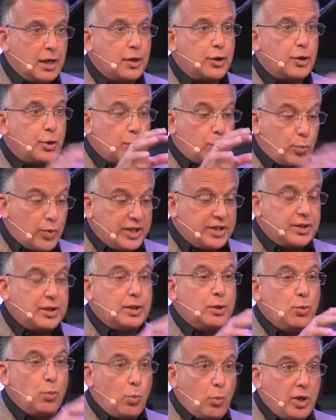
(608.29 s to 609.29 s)
the
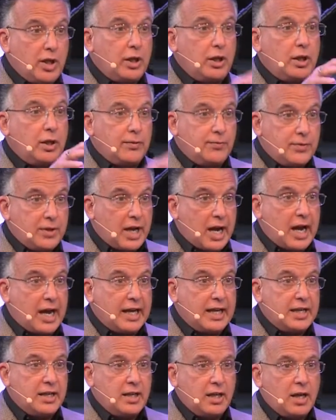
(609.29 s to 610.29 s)
written will of
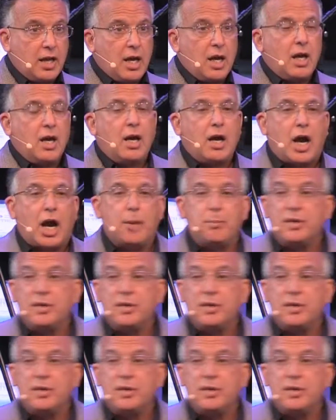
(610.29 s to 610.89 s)
God, I